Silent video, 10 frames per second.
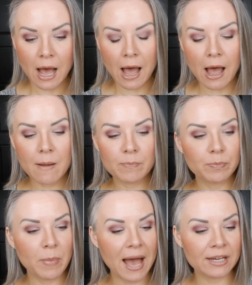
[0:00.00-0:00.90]
Um,
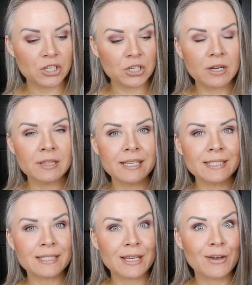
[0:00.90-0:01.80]
packaging on
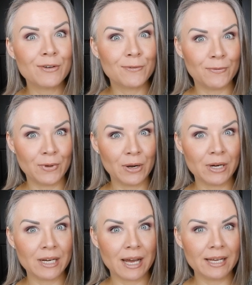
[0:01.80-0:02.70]
this,
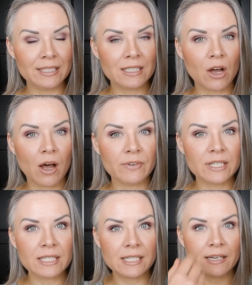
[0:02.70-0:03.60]
very nice.
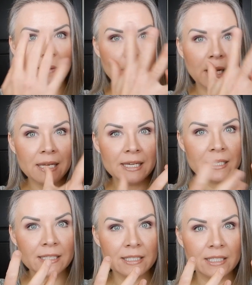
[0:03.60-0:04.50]
Obviously
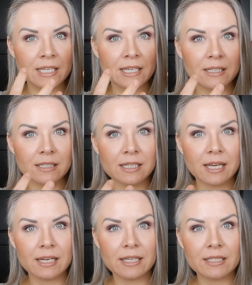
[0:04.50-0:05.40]
completely sealed.
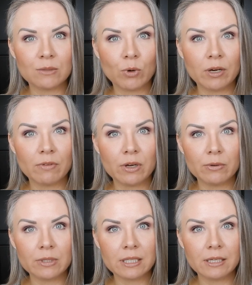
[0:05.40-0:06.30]
It is one of
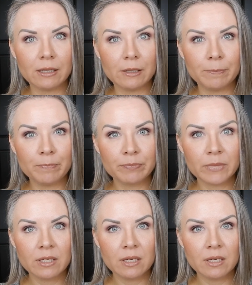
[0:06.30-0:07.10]
those little